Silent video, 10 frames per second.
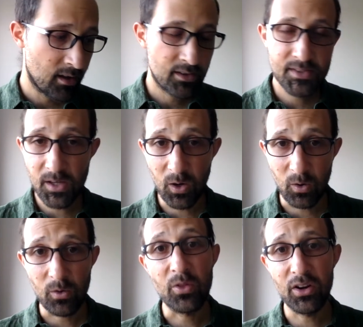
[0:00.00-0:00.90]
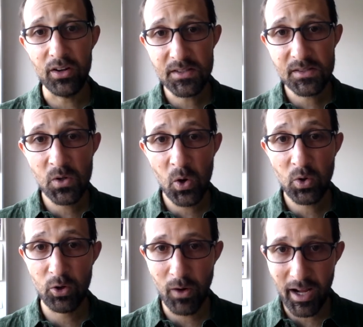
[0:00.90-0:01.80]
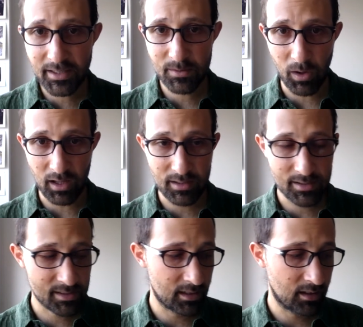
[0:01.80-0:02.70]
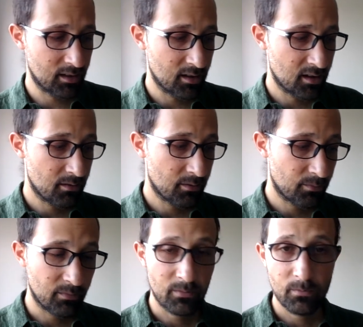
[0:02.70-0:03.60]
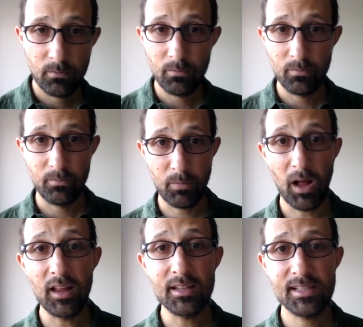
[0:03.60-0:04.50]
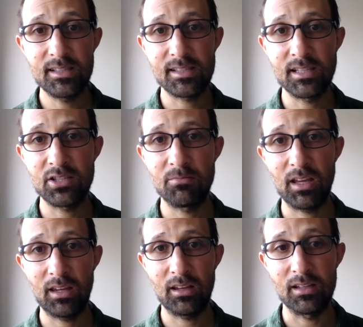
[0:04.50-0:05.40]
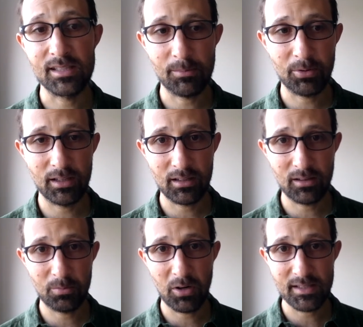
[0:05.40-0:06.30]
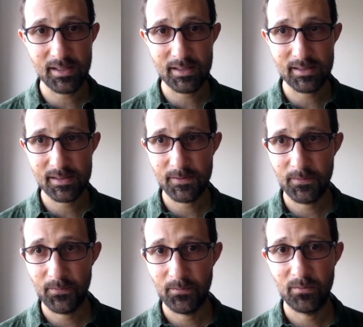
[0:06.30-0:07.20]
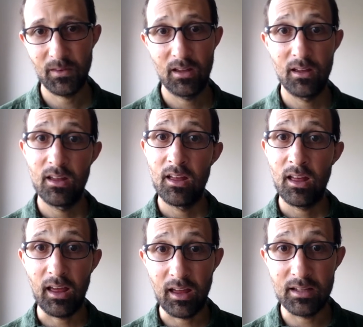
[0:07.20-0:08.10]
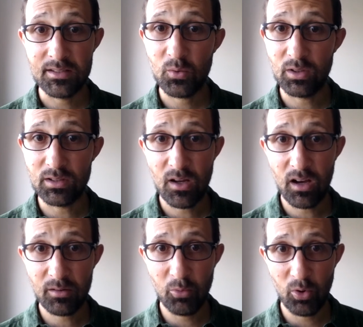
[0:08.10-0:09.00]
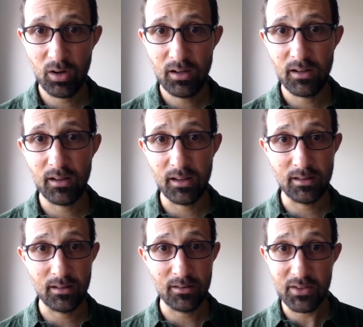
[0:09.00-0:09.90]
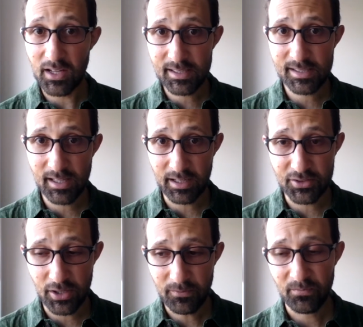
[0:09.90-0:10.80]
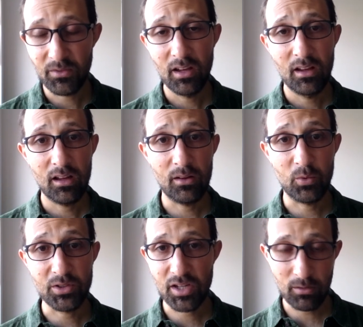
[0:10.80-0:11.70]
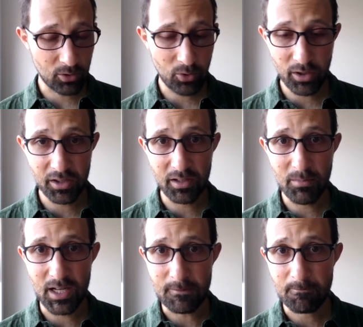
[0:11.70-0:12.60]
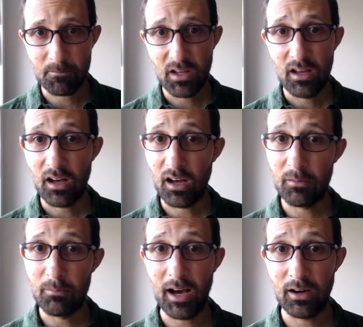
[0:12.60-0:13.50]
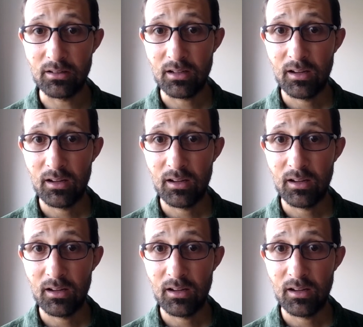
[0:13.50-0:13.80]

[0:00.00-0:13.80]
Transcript: So, there is no correct policy. Policy decision-making is a political process. And we'll talk more in the next lecture, which I'll record in a minute, about